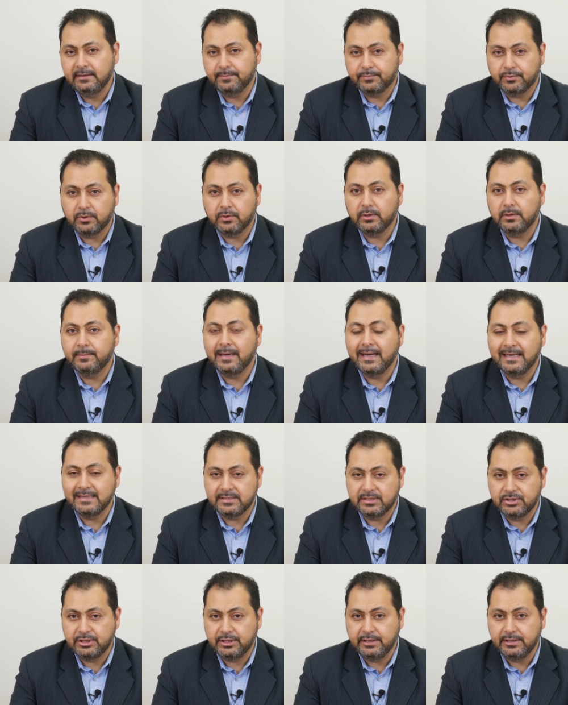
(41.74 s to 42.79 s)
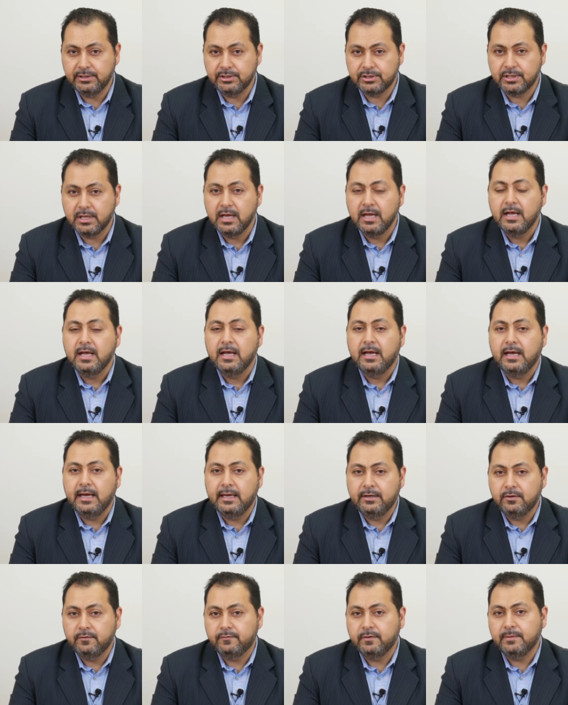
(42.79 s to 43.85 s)
the program has changed.
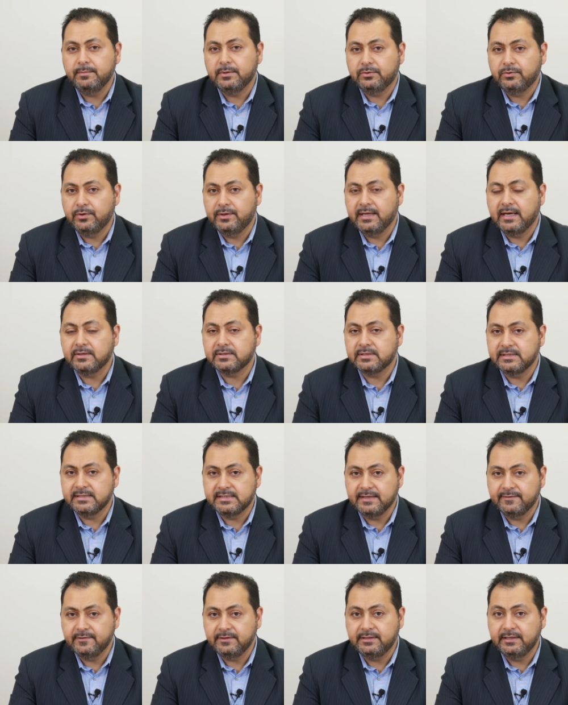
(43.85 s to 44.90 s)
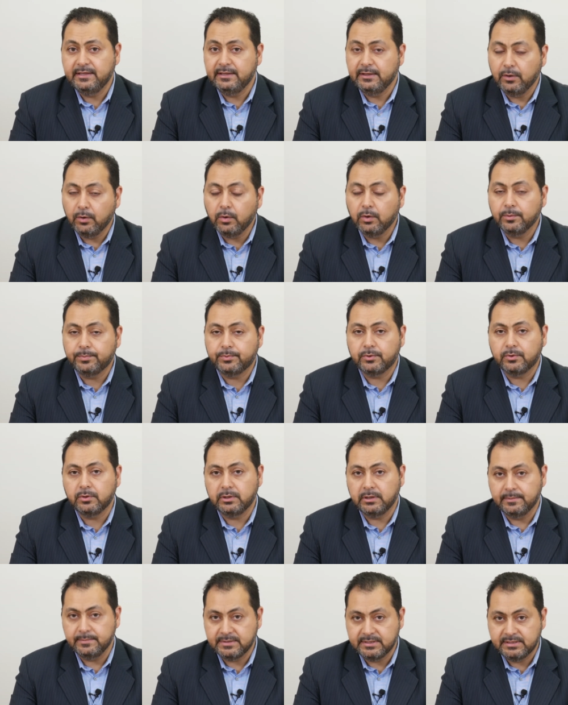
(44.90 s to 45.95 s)
In November 2017, the old
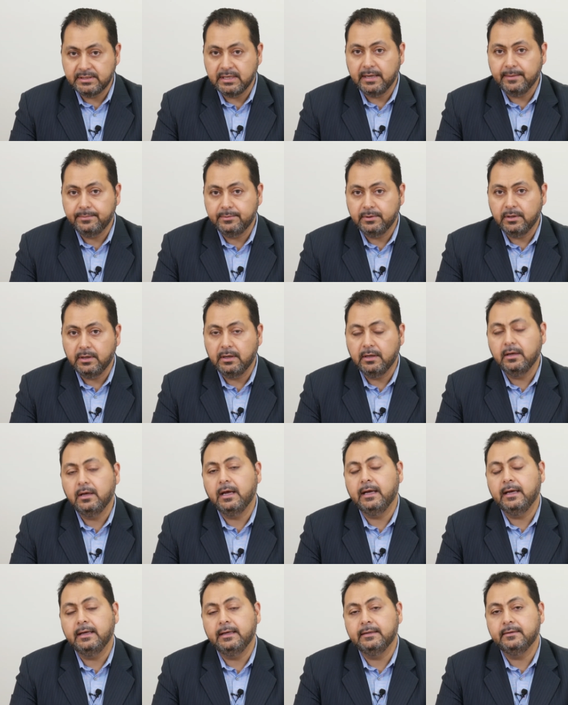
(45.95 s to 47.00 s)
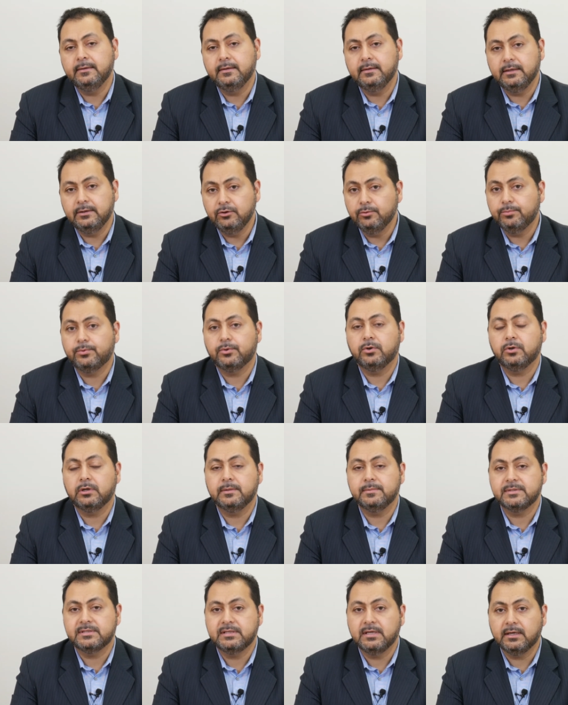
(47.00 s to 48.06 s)
program stopped and the new
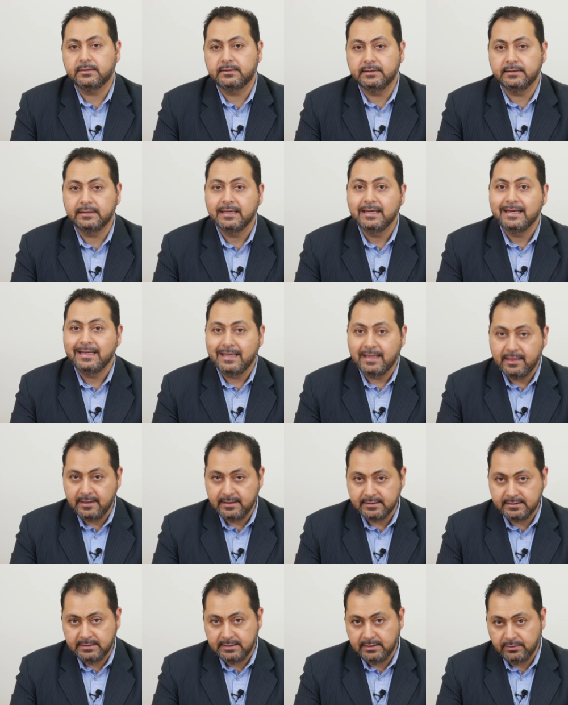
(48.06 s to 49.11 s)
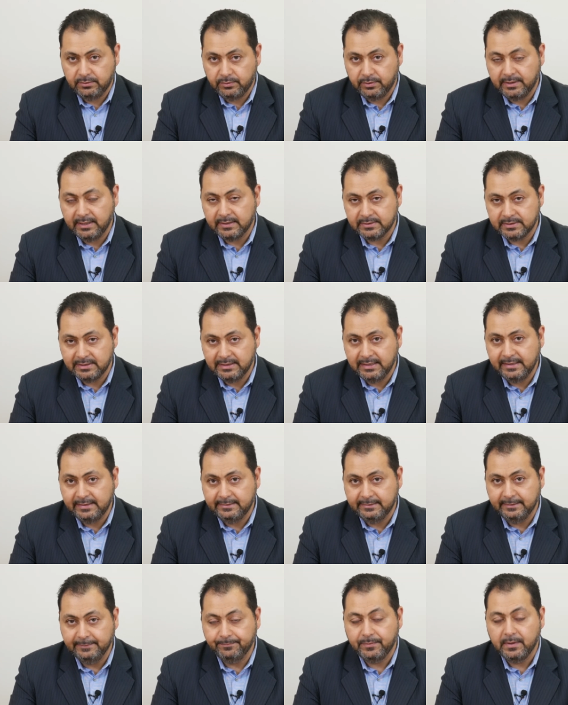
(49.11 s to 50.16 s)
program started this year in
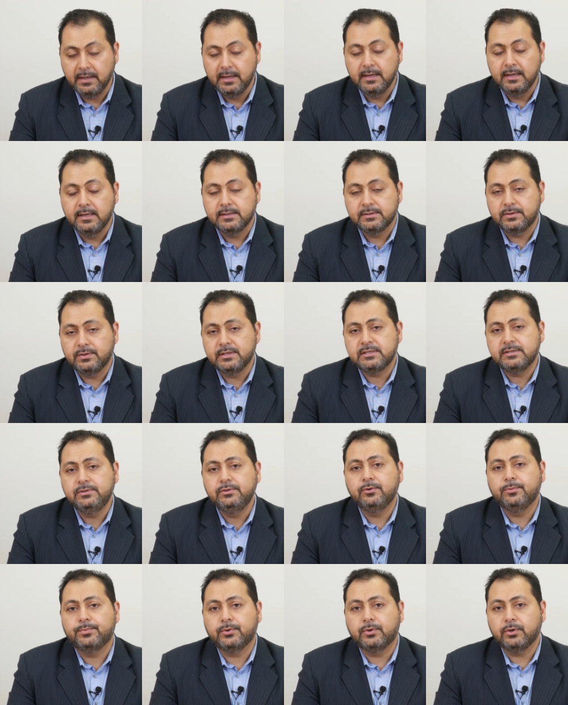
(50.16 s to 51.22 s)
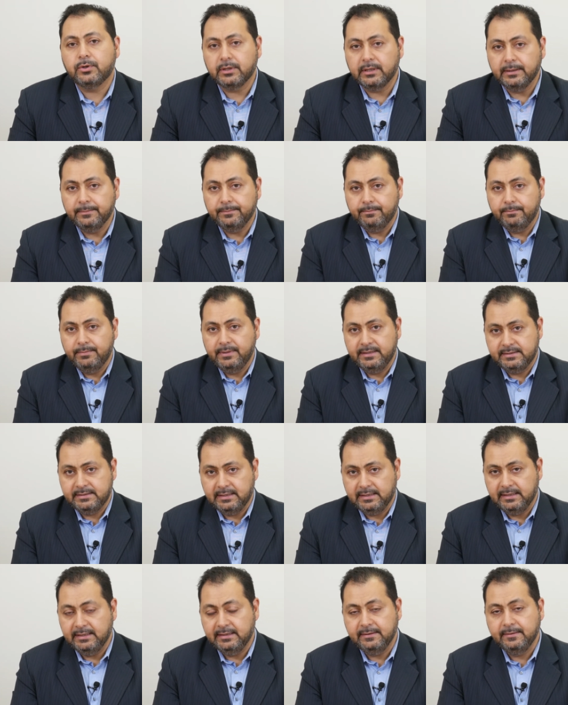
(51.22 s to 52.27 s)
2018. So this new program
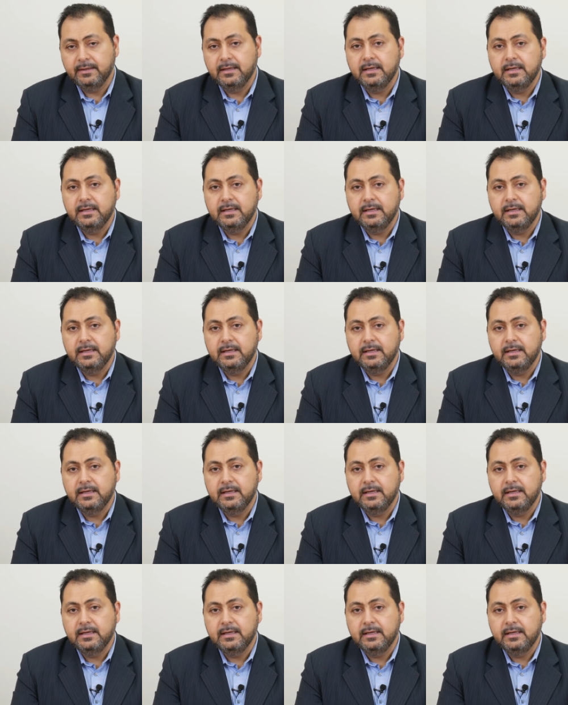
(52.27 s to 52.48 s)
basically